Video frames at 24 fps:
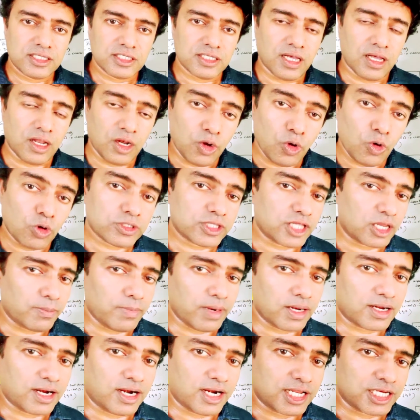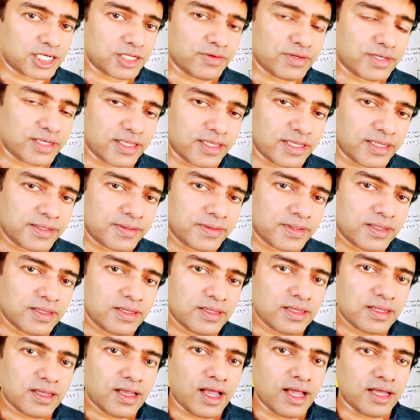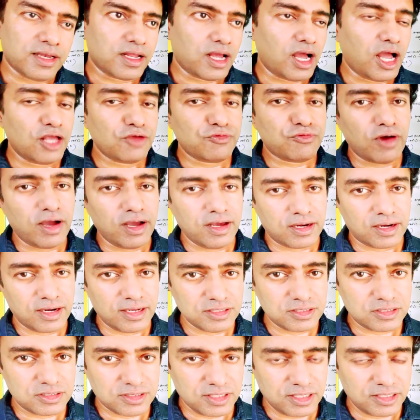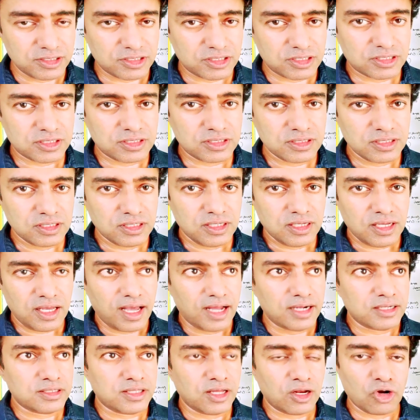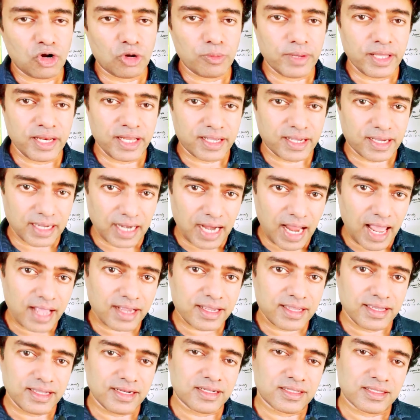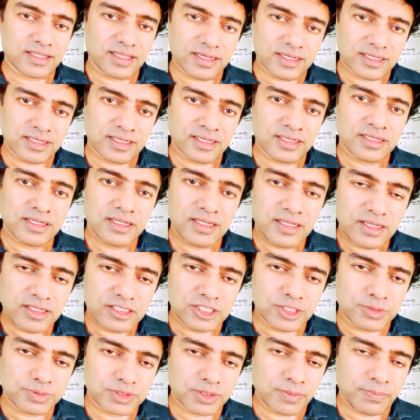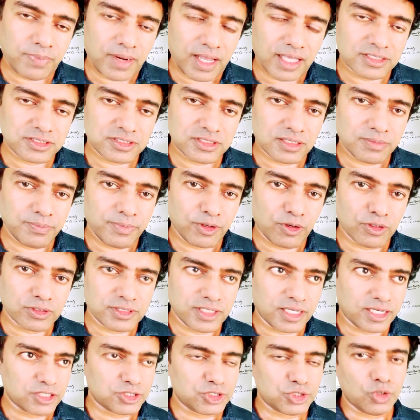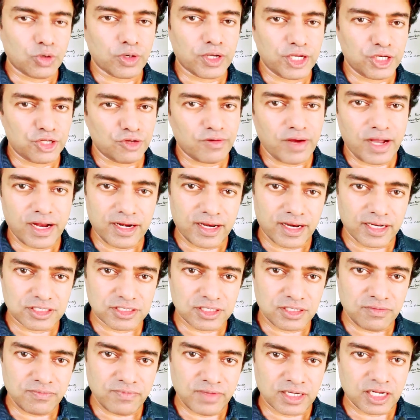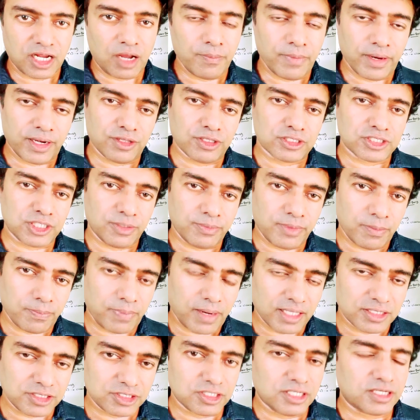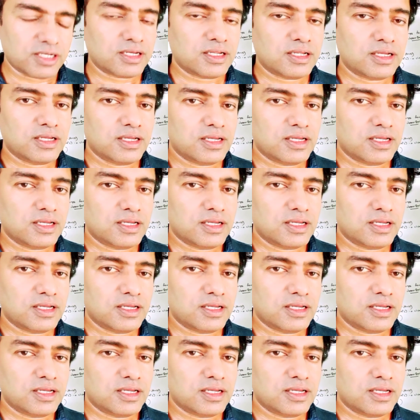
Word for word: uh, low thermal conductivity and high fire resistance, and there will not be any crack in the gypsum plaster because there is no heat of hydration when compared to the cement plaster.